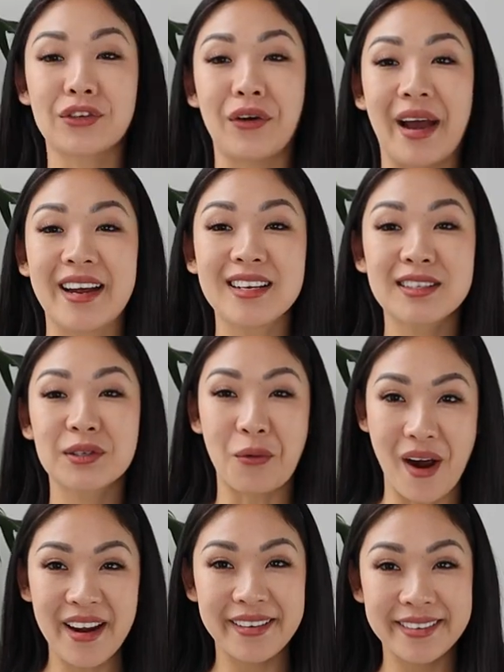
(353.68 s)
is great. It's
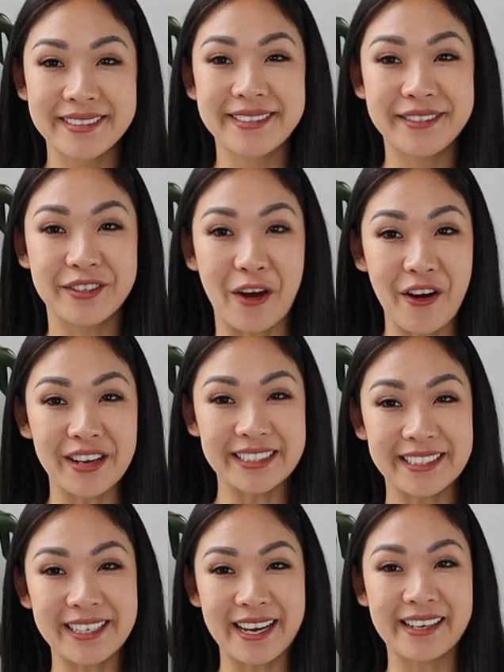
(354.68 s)
quite
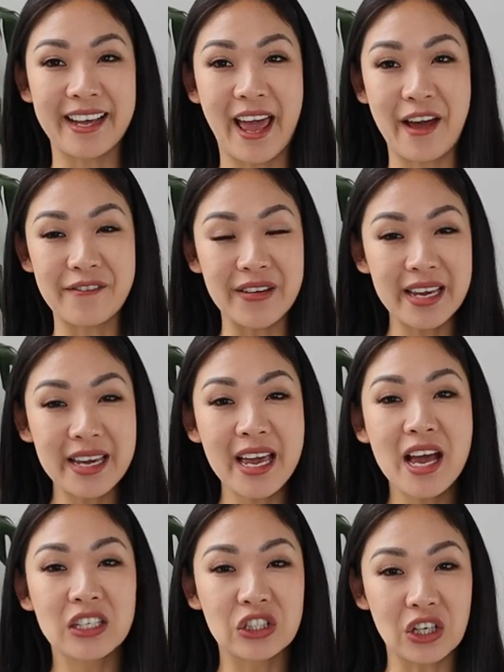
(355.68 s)
sturdy and heavy,
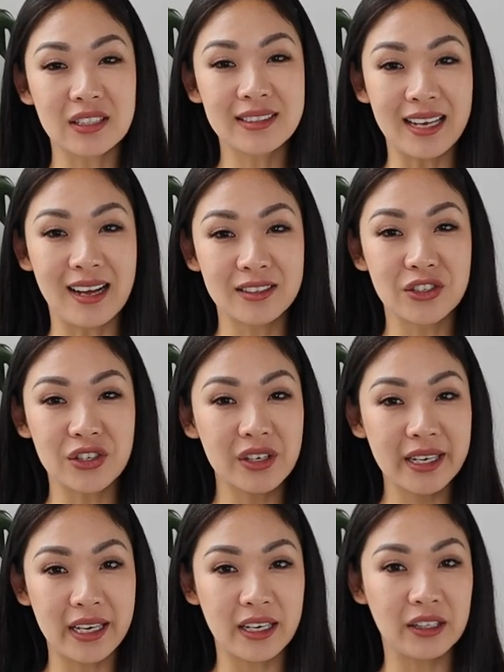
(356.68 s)
just under
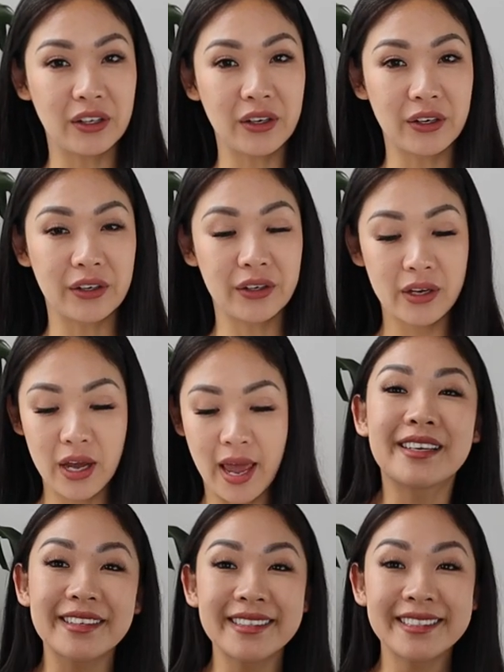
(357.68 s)
a kilo.
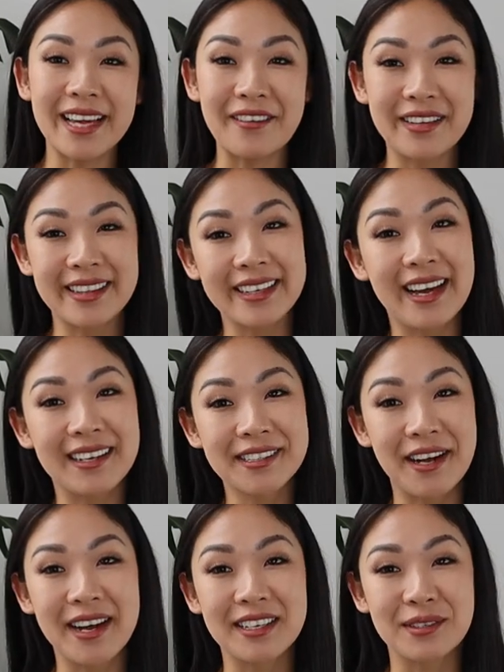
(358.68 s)
Because everything
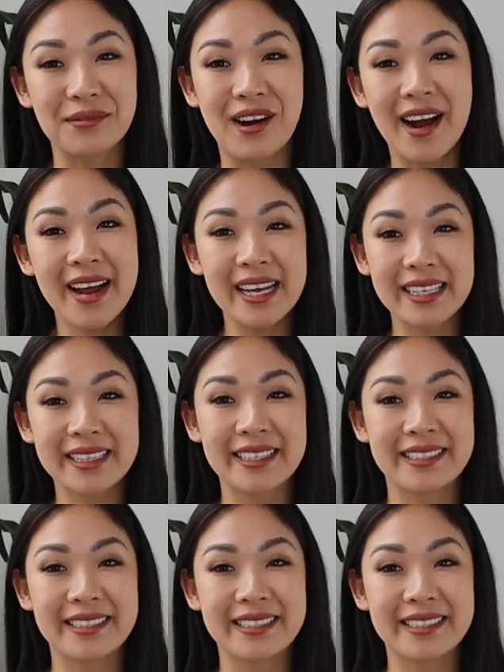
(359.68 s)
outside is white,